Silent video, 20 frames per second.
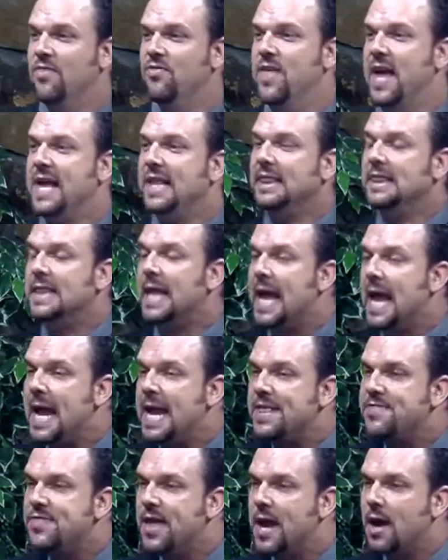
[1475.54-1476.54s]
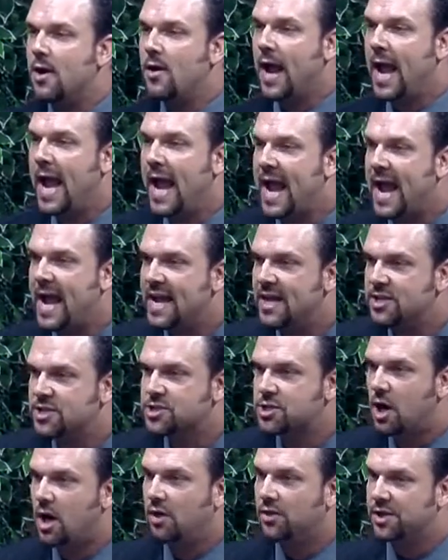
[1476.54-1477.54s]
They laid their
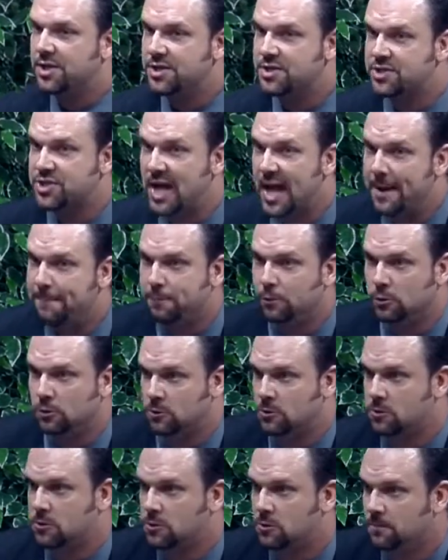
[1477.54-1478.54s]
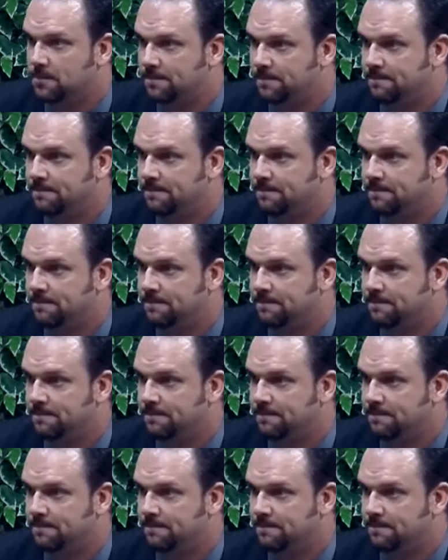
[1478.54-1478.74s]
hands on the disciples.